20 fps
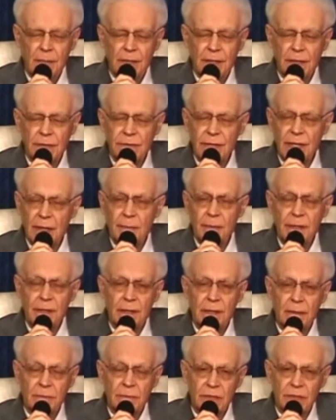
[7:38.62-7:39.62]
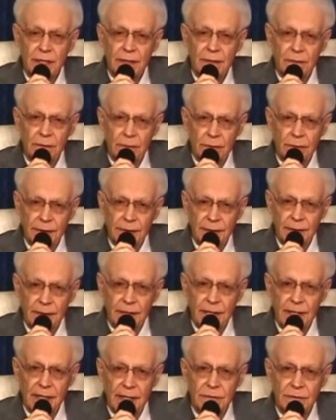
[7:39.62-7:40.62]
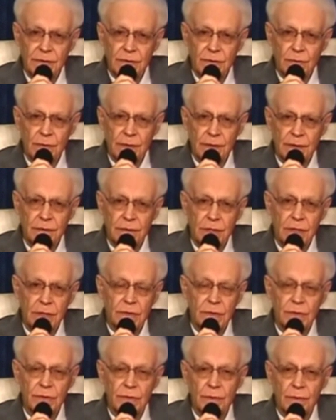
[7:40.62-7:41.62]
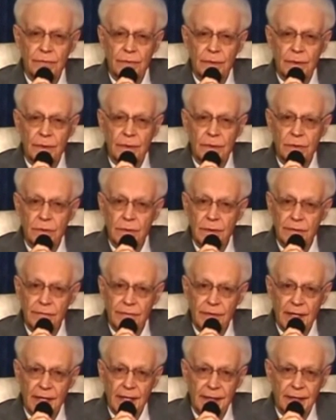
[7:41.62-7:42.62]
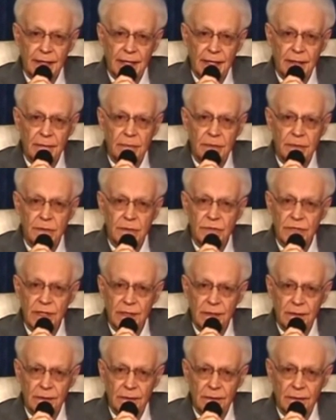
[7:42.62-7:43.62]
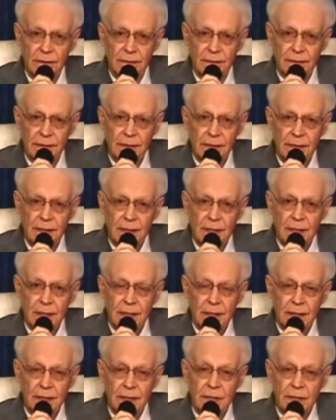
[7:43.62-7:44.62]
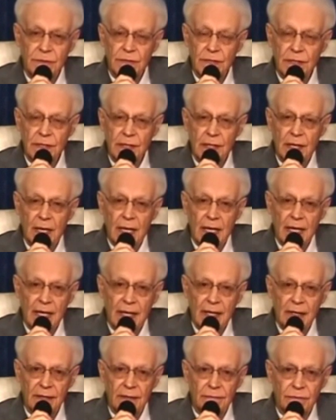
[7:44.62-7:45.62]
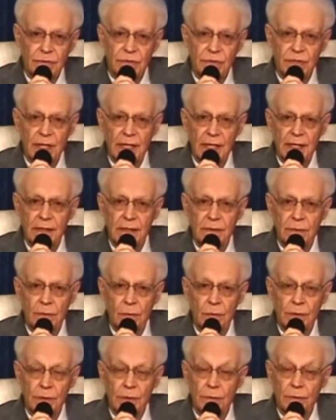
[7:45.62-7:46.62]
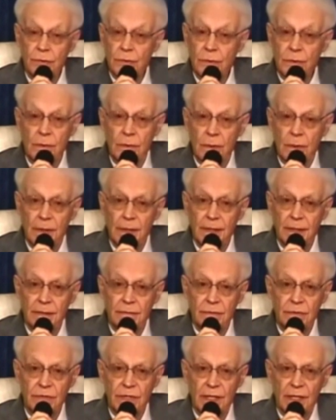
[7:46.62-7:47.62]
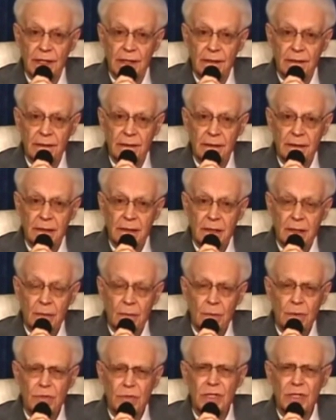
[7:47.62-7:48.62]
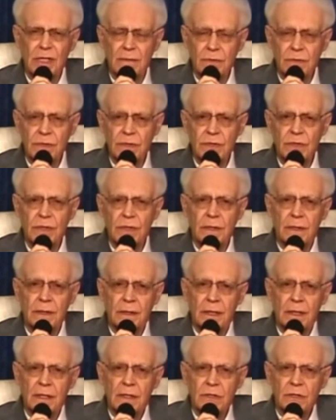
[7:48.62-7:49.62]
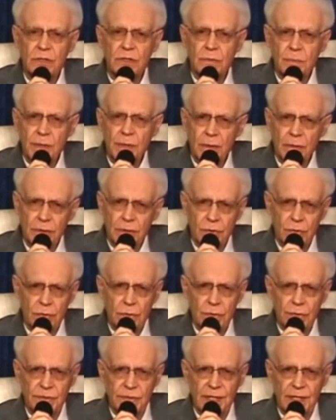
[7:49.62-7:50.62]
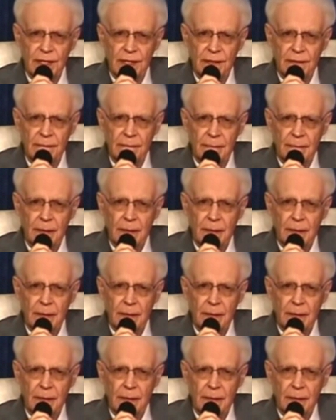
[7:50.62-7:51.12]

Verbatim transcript: because that becomes like a looking glass. It's what Jesus referred to if thine eye be single. It is the eye of sight, the real true organ of sight, which gives us spiritual sight,